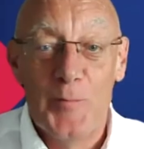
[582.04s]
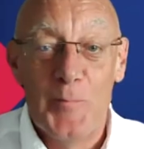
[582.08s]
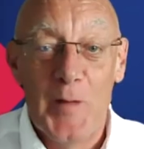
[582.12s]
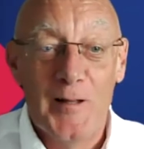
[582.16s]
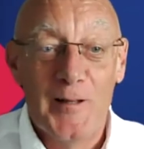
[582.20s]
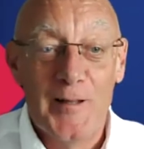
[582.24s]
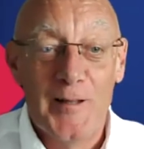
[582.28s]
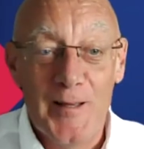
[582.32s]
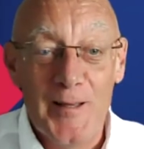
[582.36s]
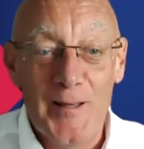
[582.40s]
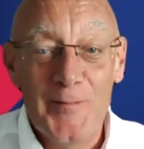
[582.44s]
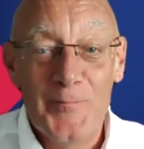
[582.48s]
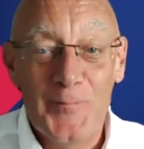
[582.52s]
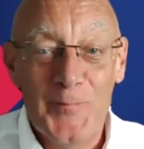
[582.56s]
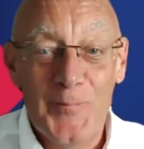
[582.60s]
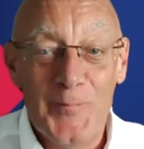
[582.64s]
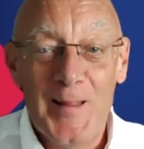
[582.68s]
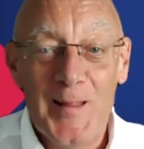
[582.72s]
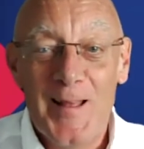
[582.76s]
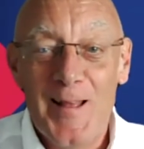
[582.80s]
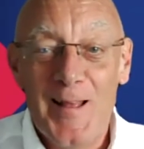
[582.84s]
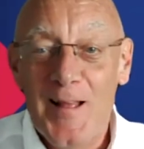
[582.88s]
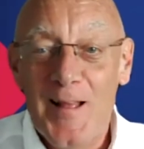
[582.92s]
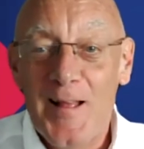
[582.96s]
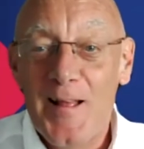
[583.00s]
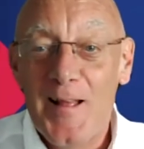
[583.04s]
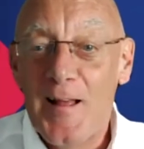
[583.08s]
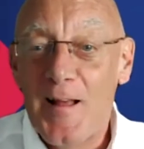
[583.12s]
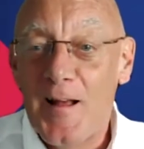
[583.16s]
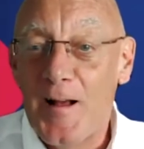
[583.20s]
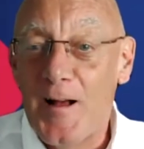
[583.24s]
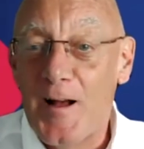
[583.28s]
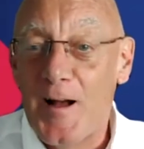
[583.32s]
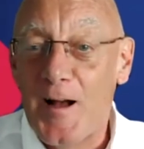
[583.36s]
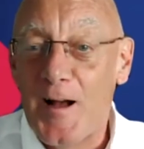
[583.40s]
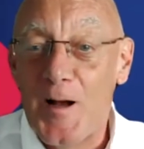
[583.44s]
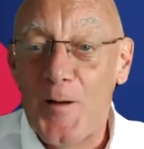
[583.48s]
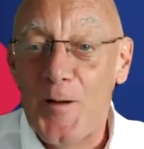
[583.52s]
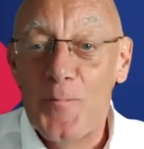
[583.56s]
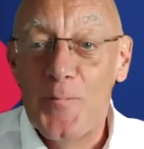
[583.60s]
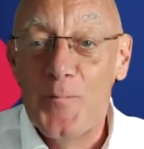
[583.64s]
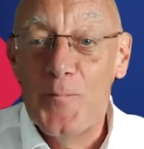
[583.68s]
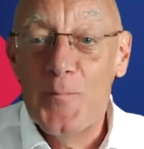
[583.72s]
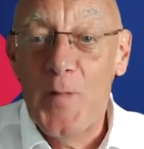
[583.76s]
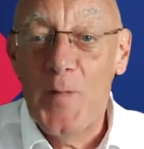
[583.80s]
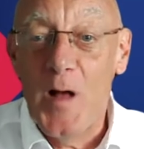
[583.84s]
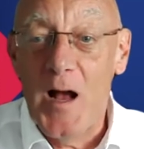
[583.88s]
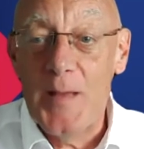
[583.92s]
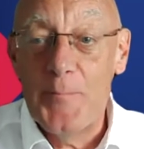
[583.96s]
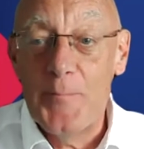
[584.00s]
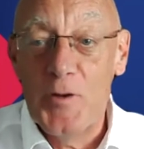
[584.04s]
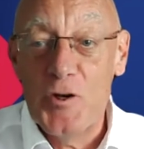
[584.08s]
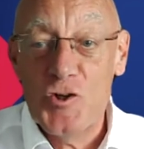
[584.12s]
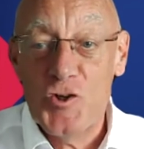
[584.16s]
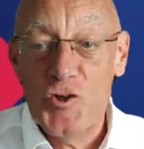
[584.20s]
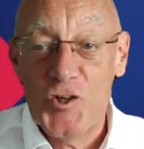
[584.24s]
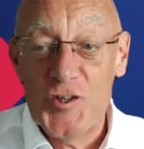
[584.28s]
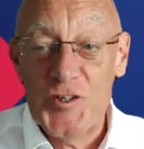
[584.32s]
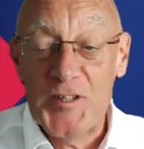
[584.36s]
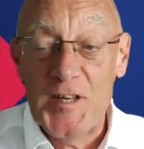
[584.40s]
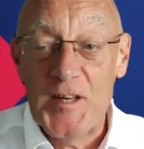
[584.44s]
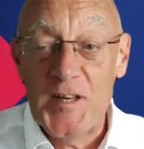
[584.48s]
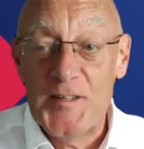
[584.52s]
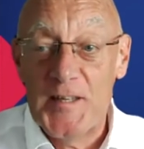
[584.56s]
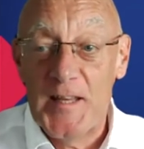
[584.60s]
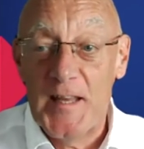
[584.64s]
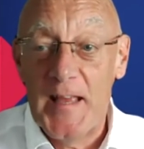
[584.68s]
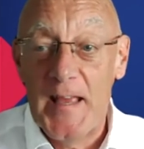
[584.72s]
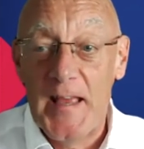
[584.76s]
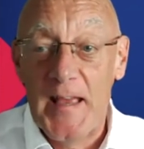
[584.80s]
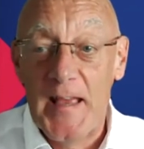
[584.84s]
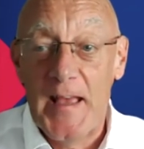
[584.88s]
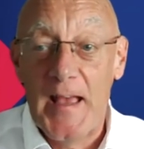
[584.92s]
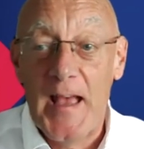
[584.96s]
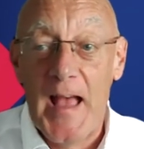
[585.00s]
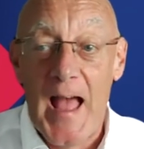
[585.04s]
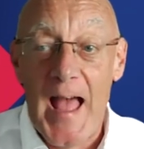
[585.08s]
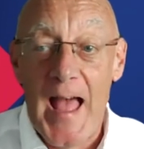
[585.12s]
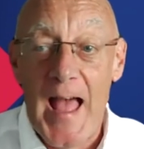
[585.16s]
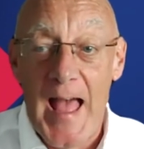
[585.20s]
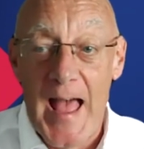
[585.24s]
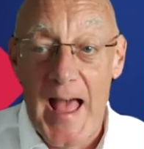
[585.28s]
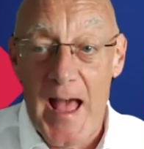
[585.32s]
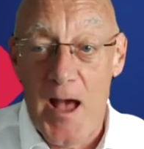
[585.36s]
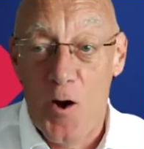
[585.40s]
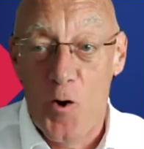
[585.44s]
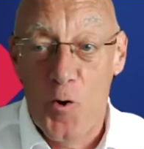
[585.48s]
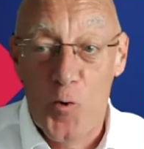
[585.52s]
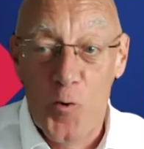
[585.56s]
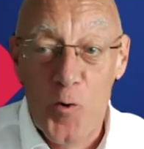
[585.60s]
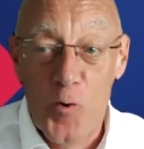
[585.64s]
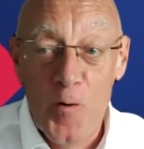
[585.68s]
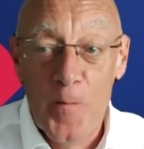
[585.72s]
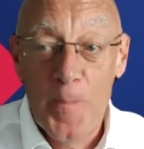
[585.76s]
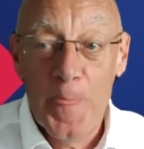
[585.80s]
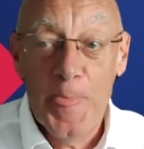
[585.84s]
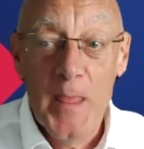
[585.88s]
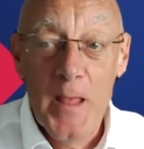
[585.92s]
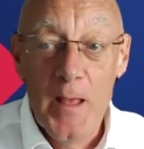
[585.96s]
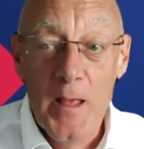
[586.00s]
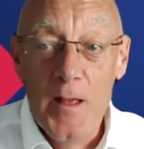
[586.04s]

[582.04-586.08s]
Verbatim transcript: Almalki. Um, I'm interested to hear how